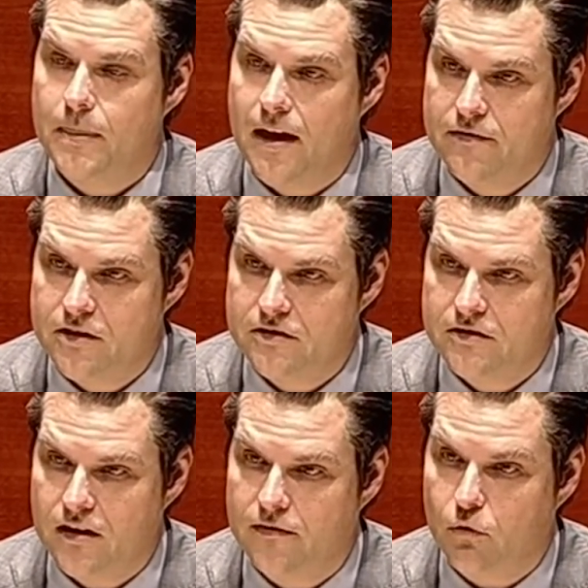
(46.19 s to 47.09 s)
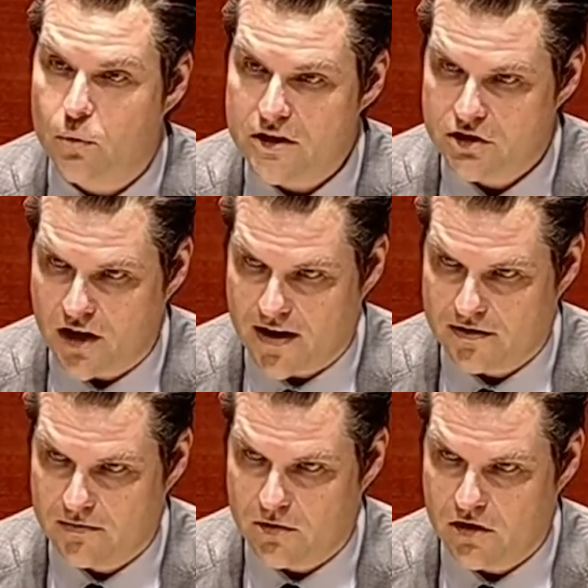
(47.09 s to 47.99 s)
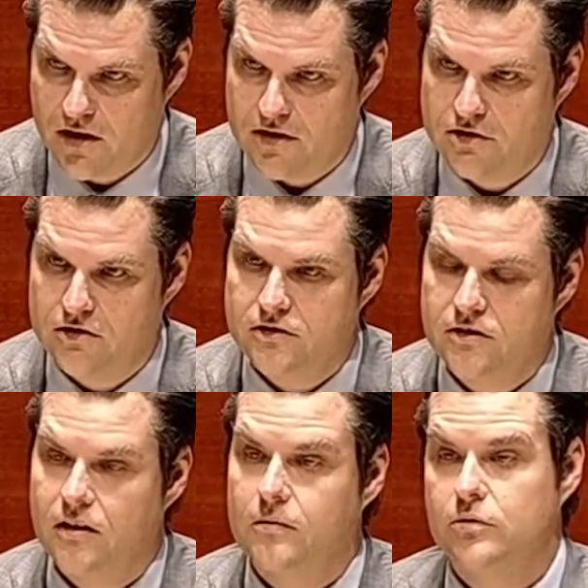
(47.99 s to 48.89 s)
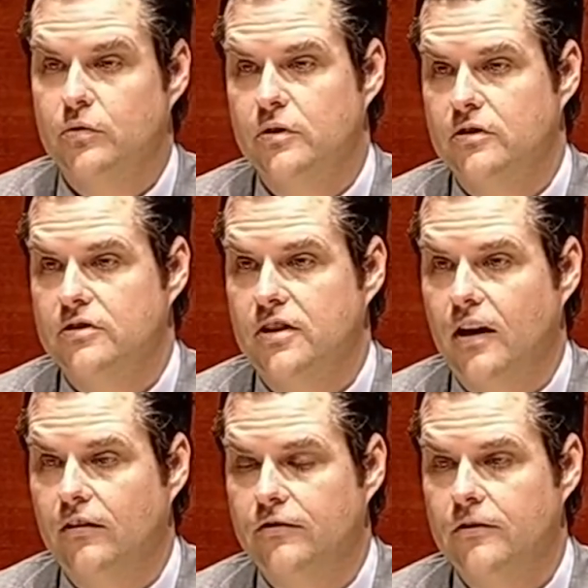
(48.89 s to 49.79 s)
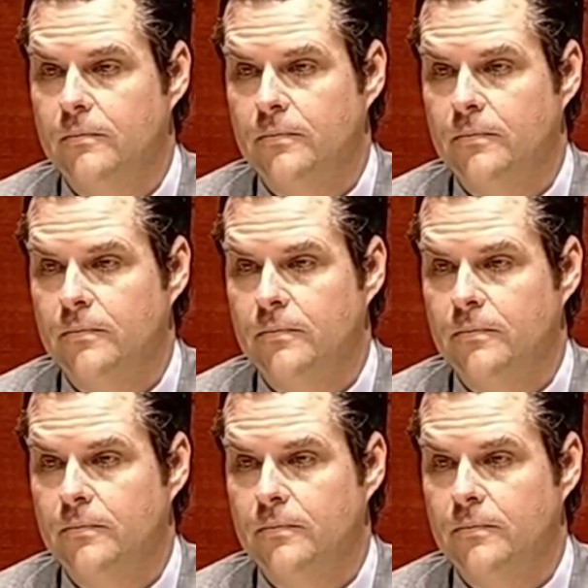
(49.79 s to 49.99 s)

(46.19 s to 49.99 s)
evidence of WeChat communications between herself